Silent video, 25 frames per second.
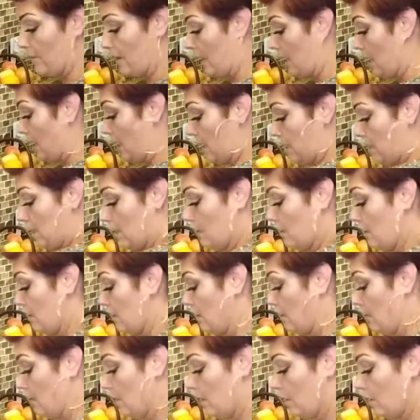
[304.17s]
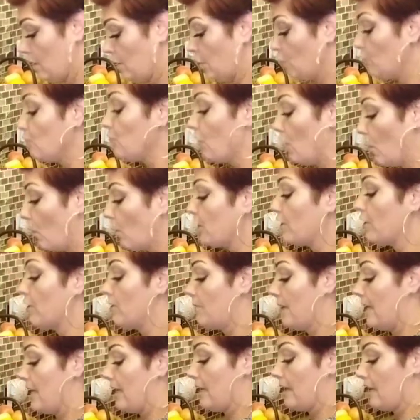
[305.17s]
pan, you know what you're
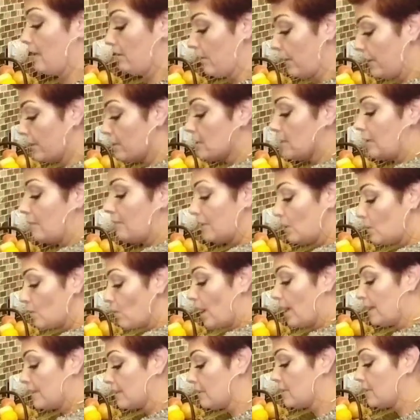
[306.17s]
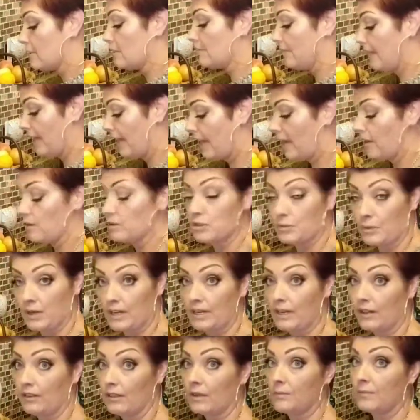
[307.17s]
making. Like somebody walked into my house right
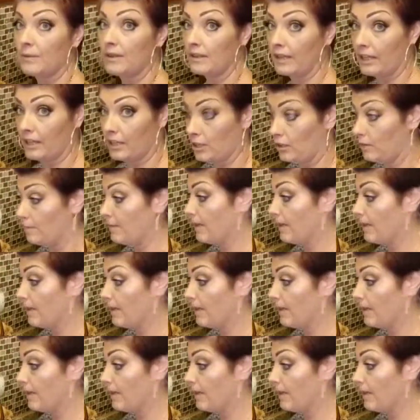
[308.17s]
now, they'd be like, you're